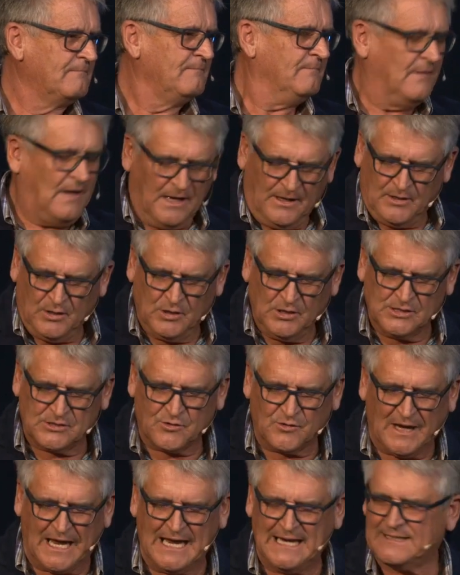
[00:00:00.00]
Not who's
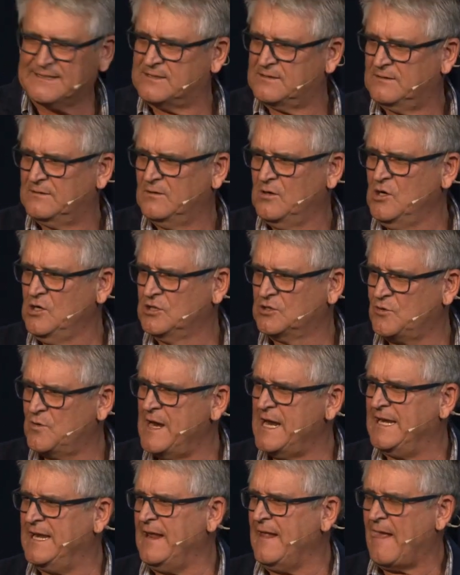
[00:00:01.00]
right, who's
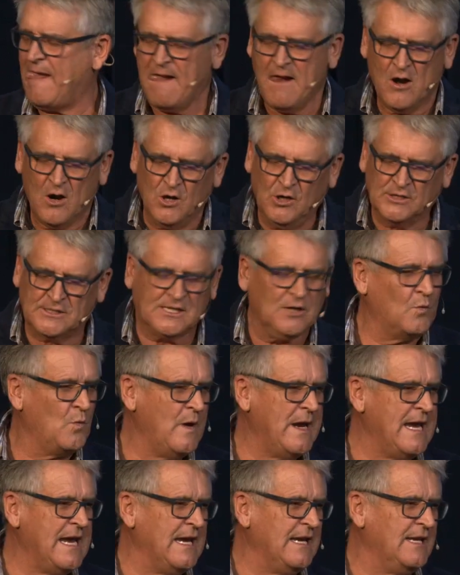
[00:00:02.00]
ready, who's the
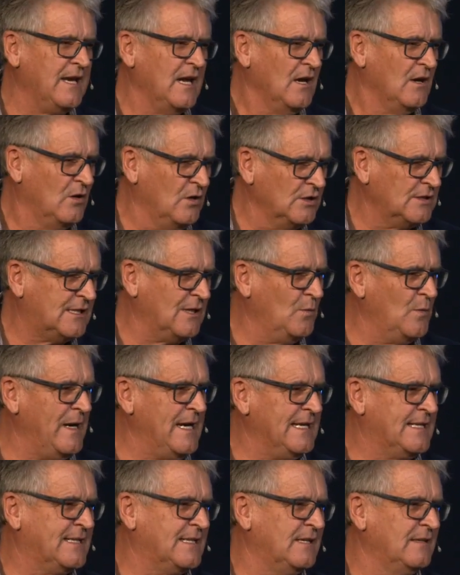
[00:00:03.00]
weed, who's the
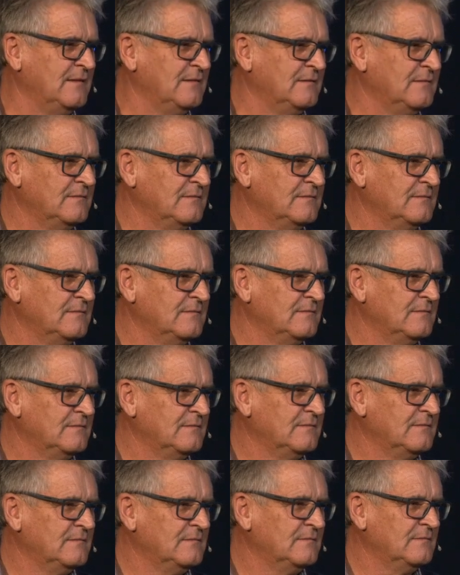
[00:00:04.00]
wheat.
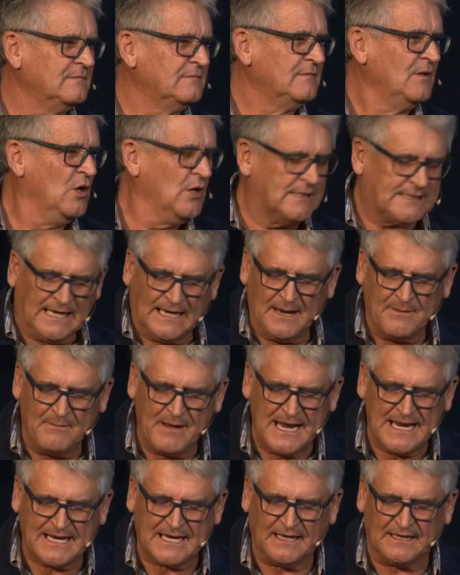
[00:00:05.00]
Who's going to
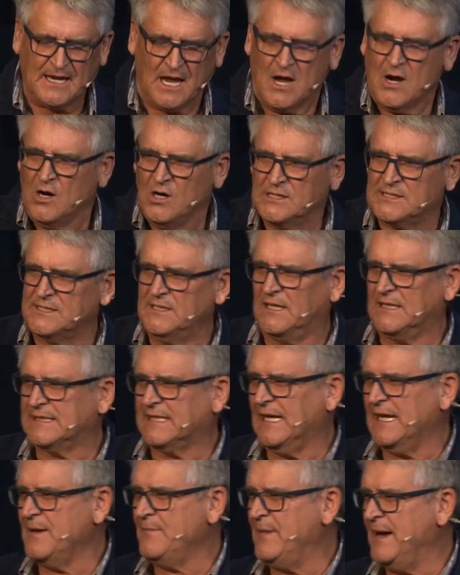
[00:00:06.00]
make it, who's not
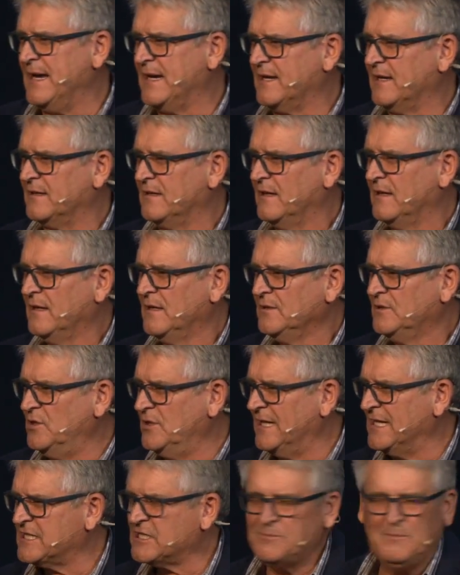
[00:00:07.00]
going to make it. Do
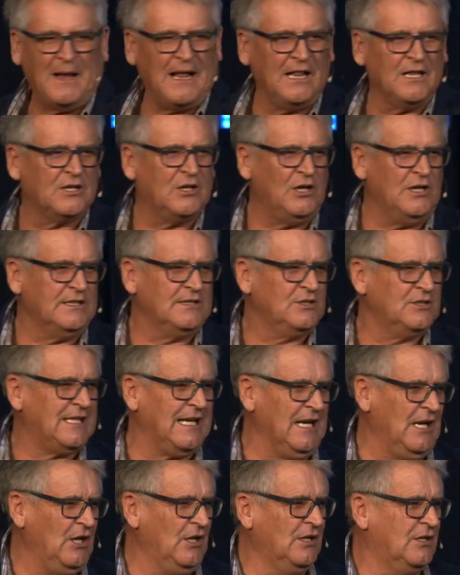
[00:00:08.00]
they smell good? Do
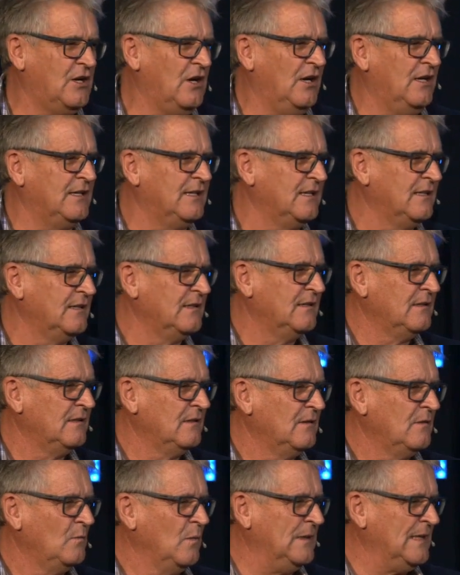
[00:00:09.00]
they look good?
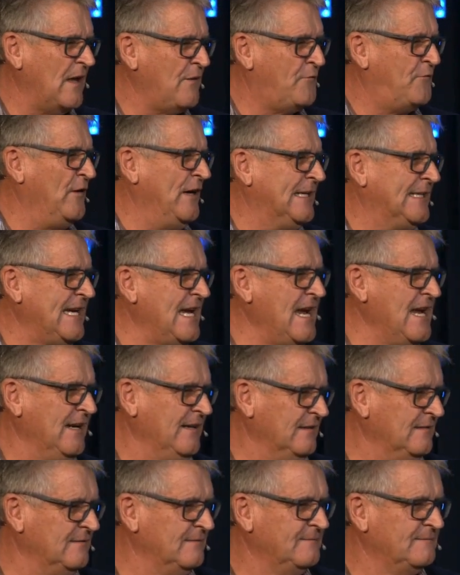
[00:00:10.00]
Will they fit
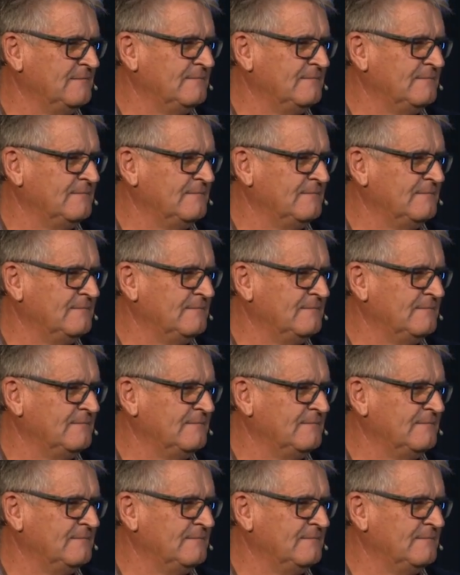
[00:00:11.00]
in?